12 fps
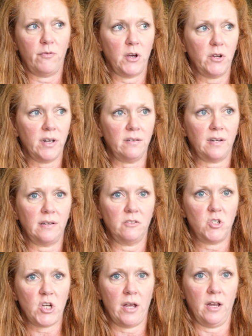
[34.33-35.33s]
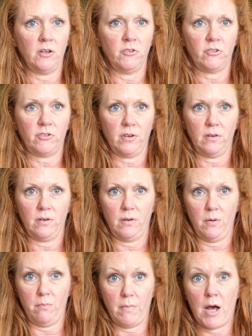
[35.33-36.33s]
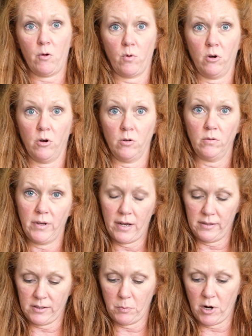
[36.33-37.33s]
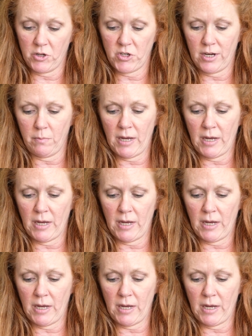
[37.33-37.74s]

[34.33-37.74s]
Phocas has changed my role as a project